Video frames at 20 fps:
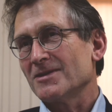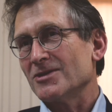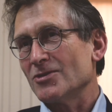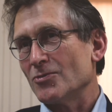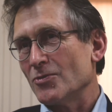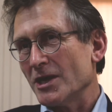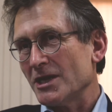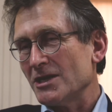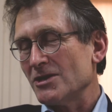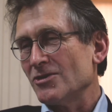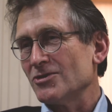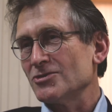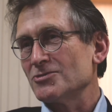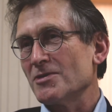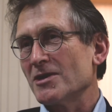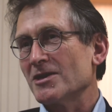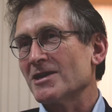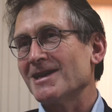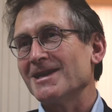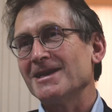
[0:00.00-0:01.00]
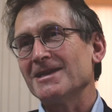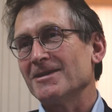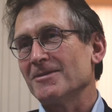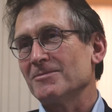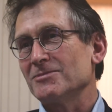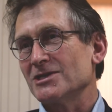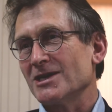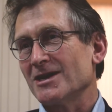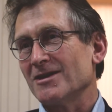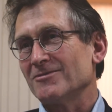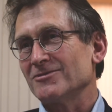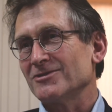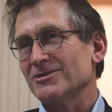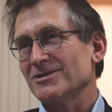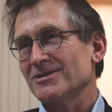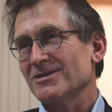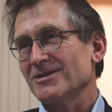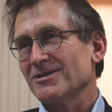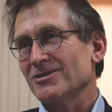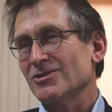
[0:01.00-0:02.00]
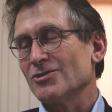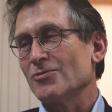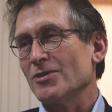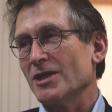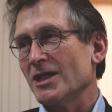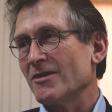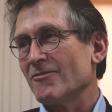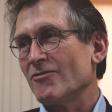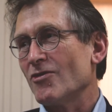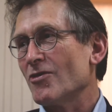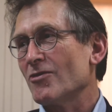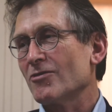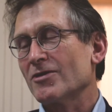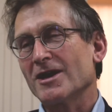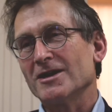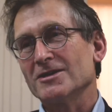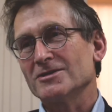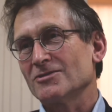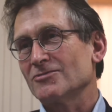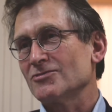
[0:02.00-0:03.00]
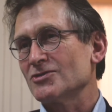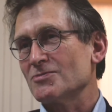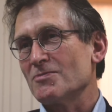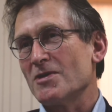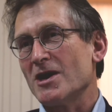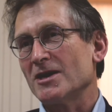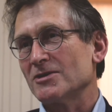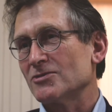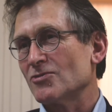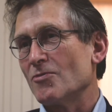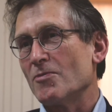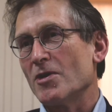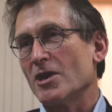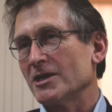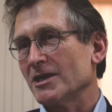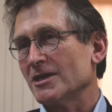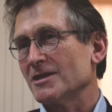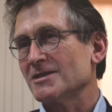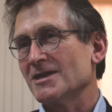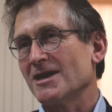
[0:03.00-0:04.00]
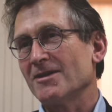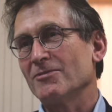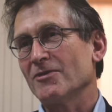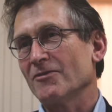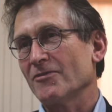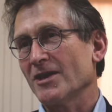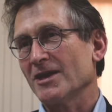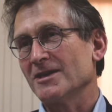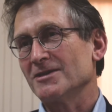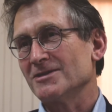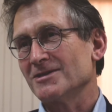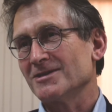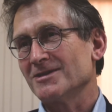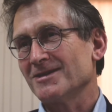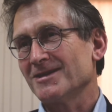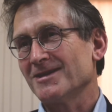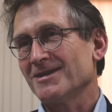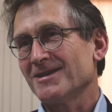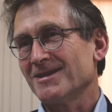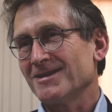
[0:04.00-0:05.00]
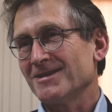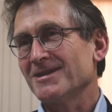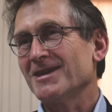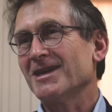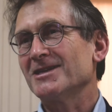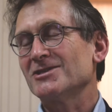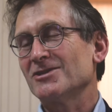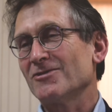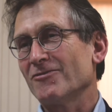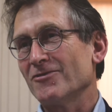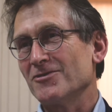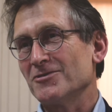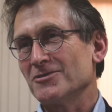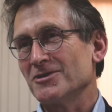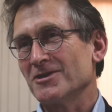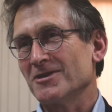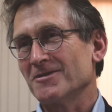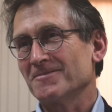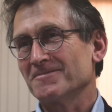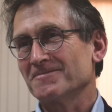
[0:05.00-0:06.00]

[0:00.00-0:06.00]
The windows will clean themselves. You will have all kinds of smart robotic type of things. That's the future.